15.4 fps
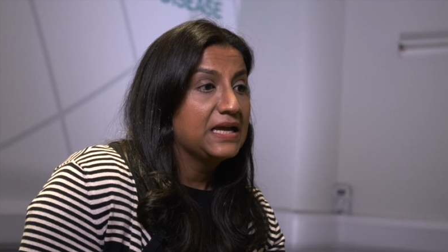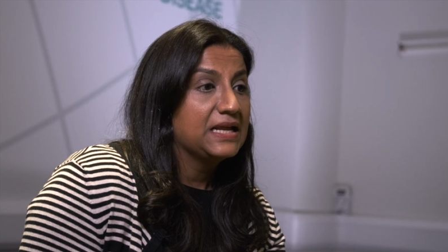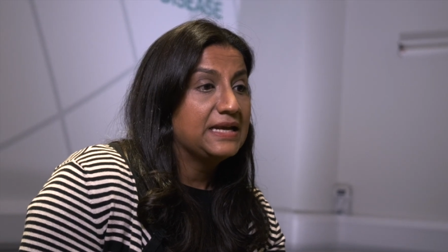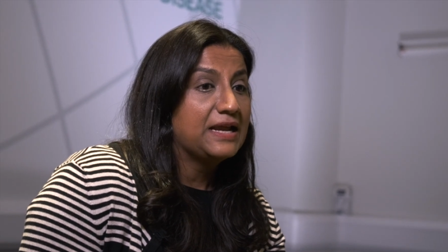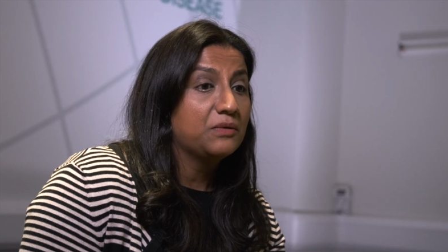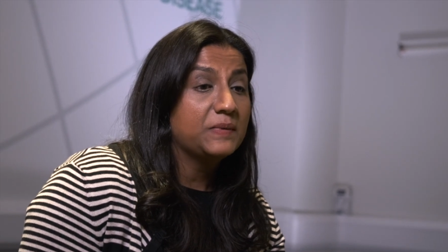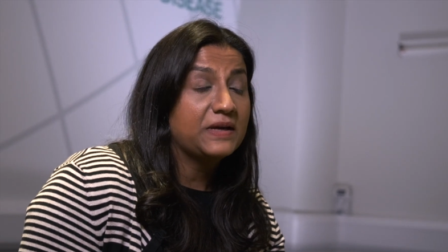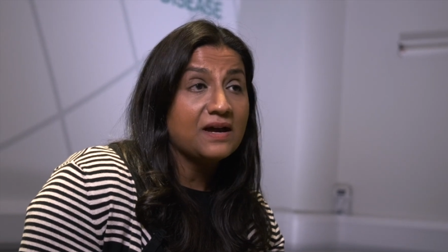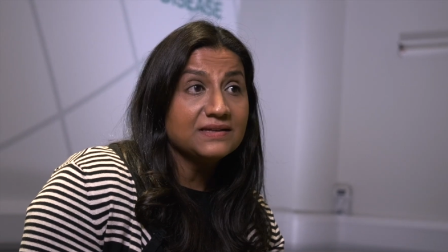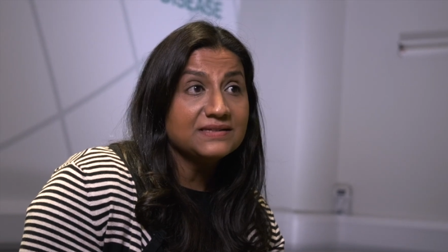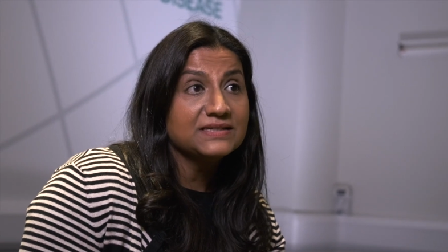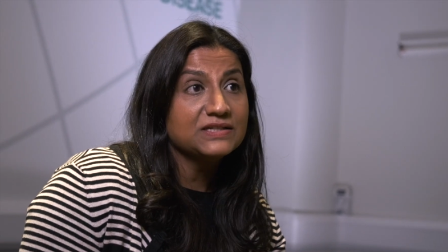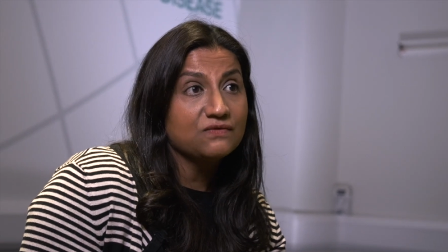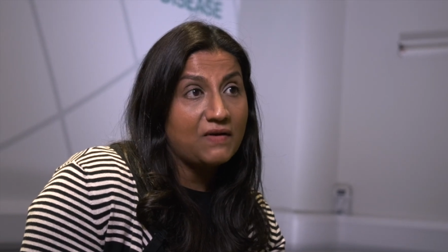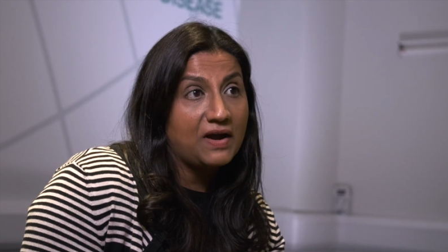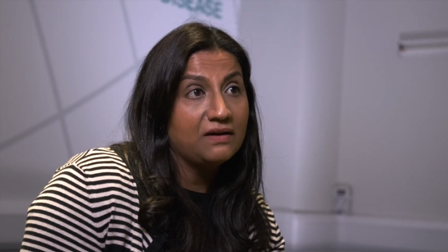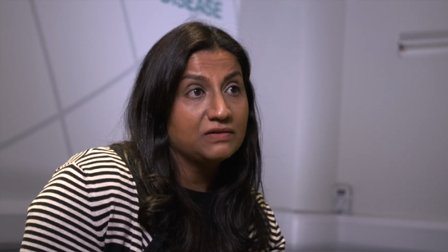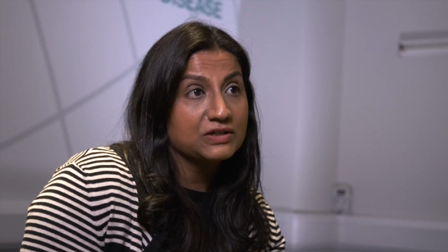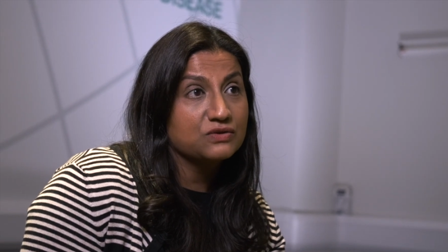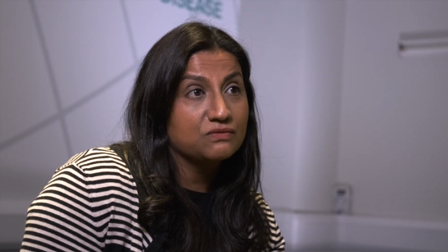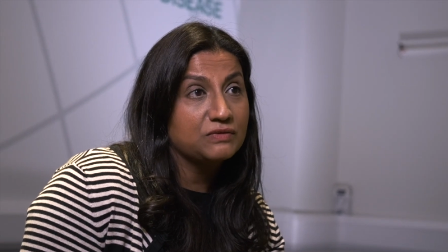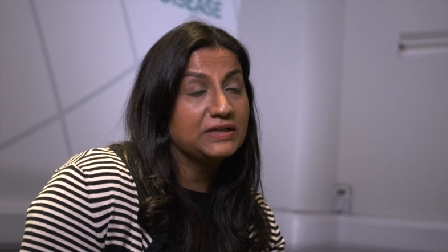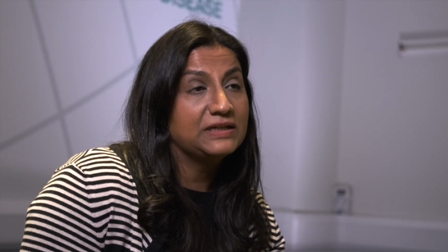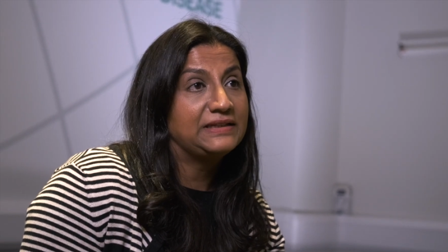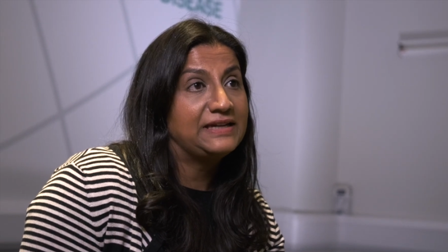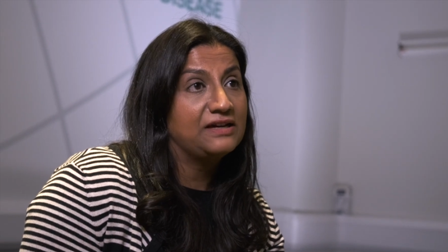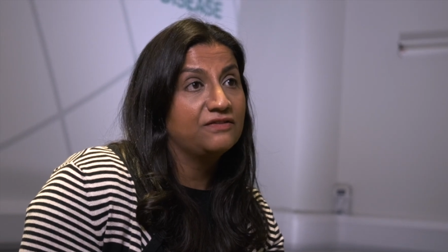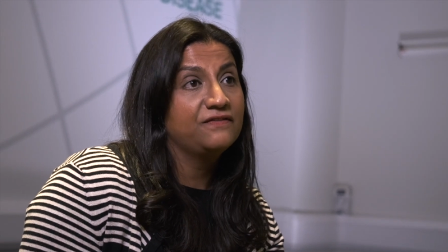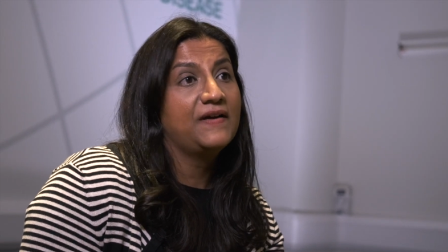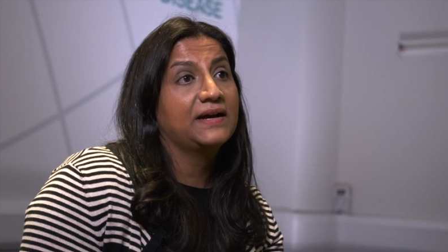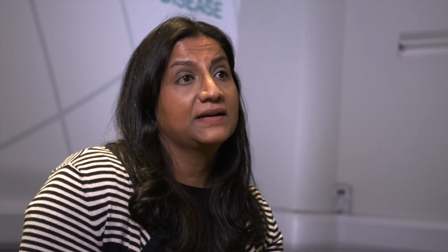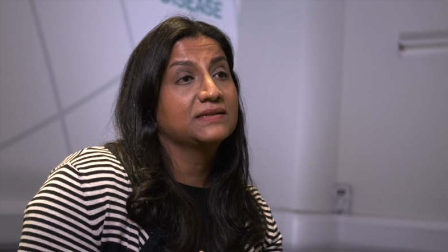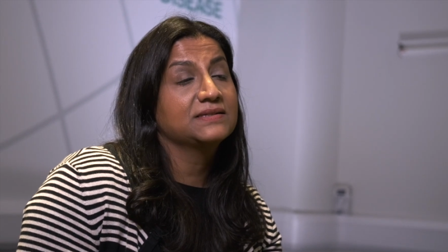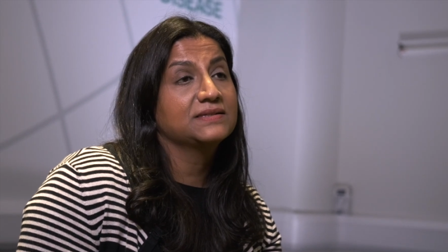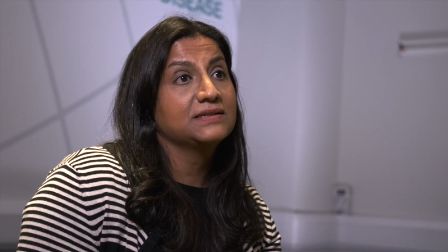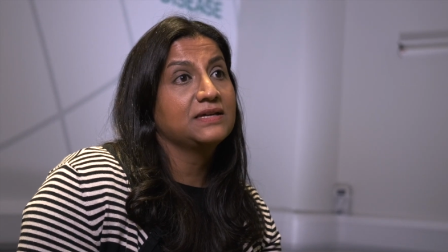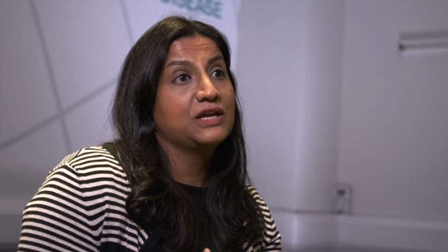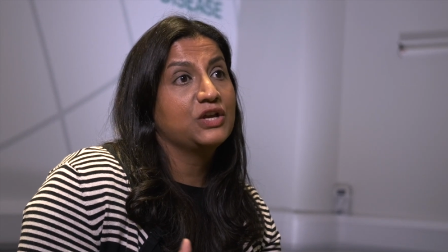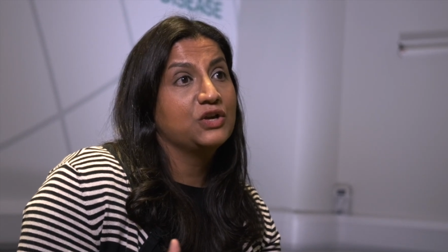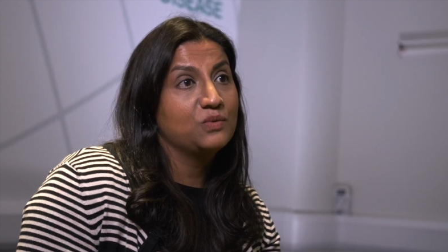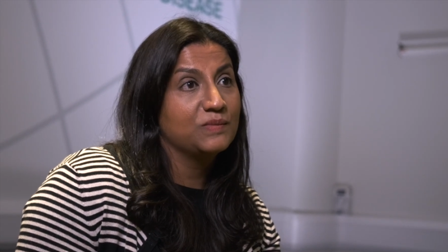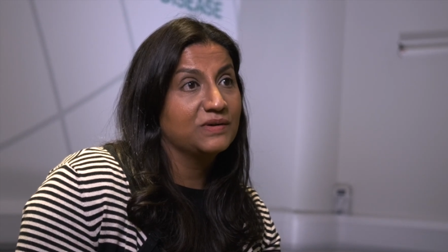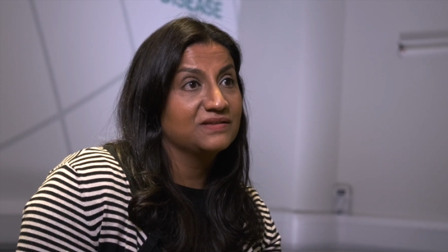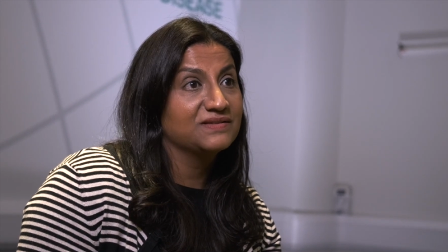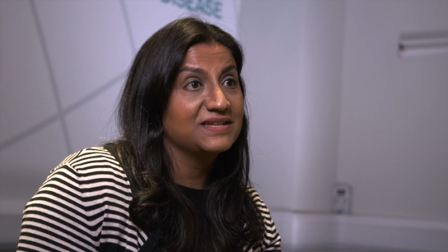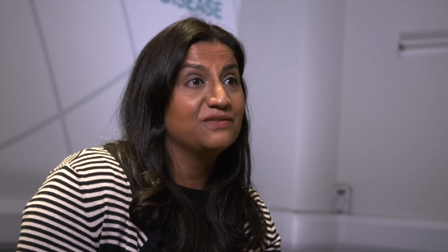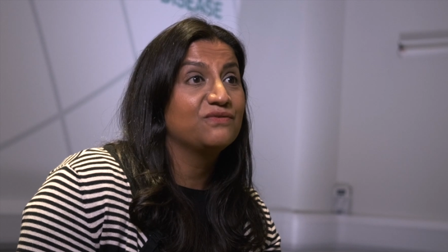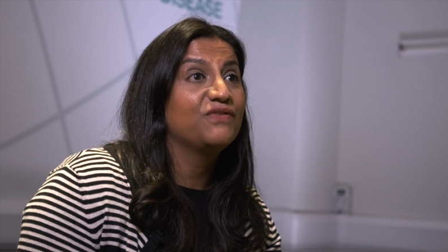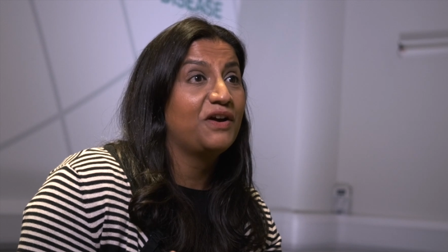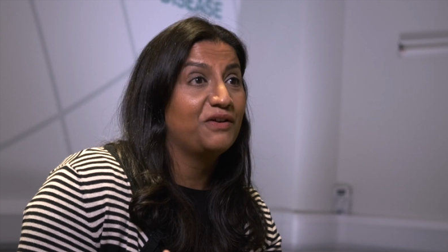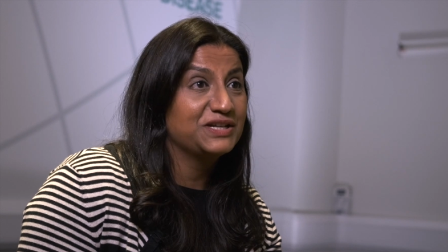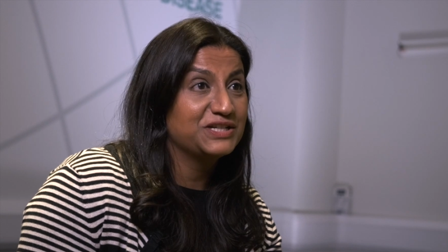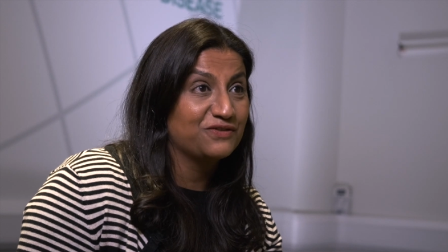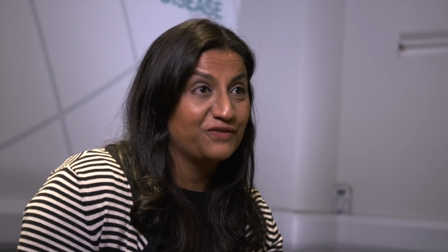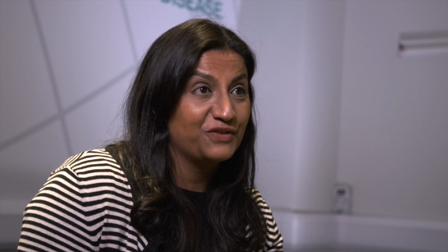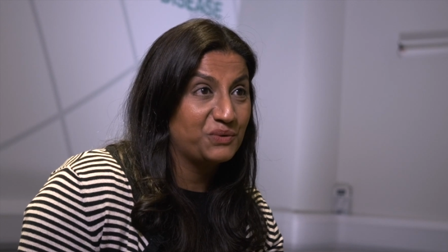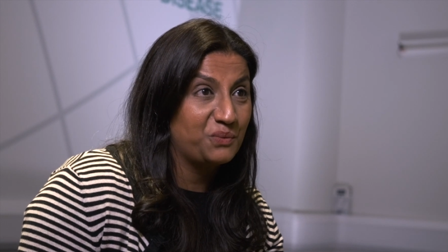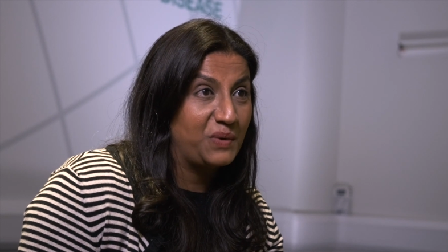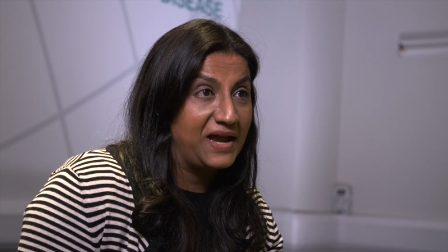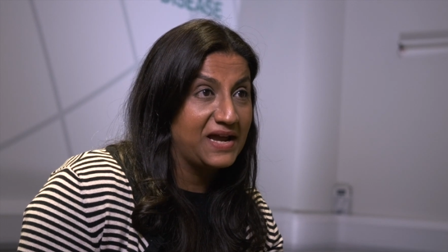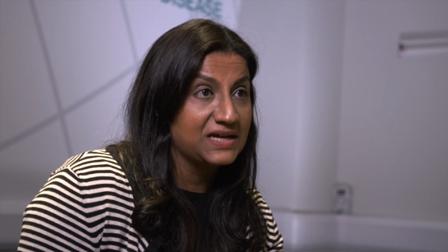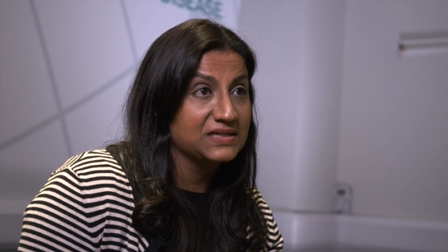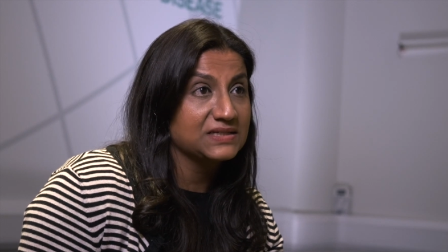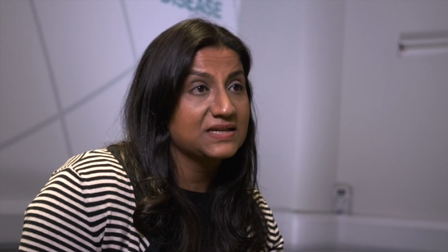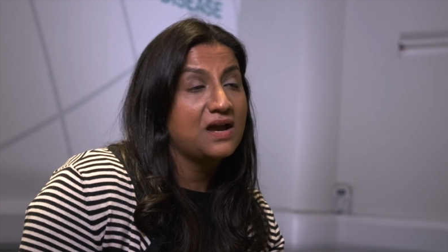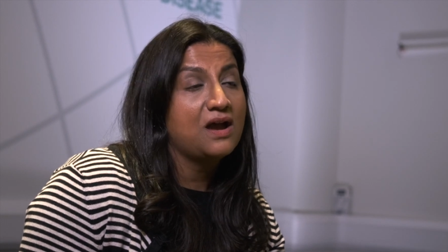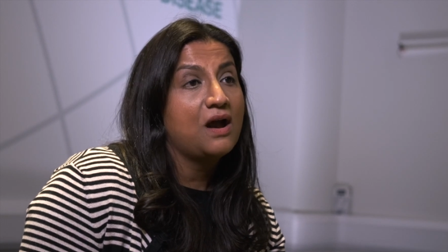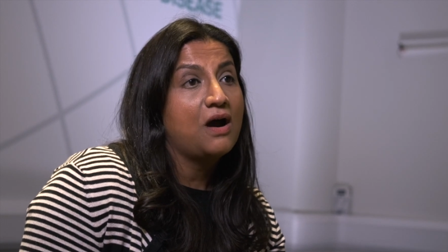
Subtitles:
Now, because this virus really affects humans in very different ways,